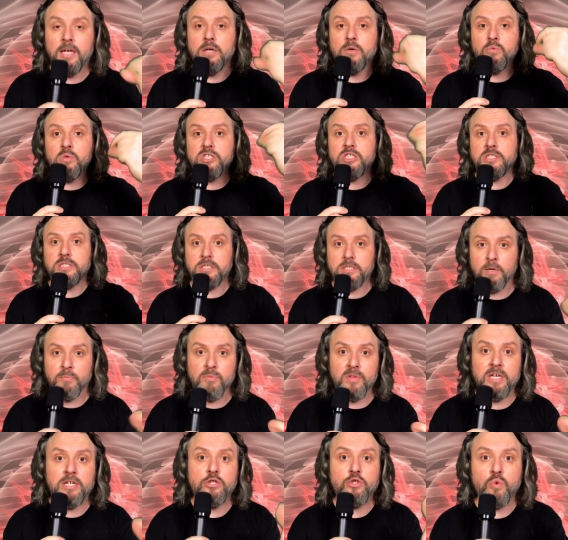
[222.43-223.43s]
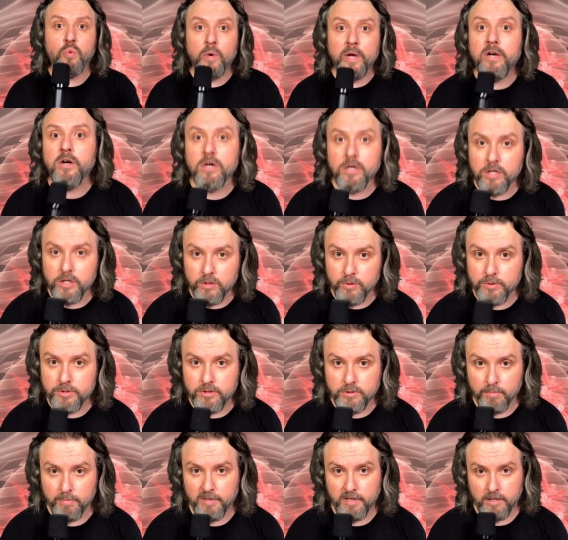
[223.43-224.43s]
which is something Twitter used
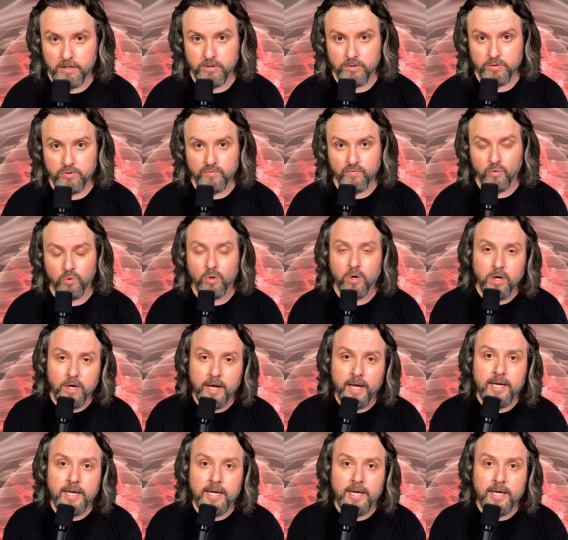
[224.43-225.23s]
to be used for,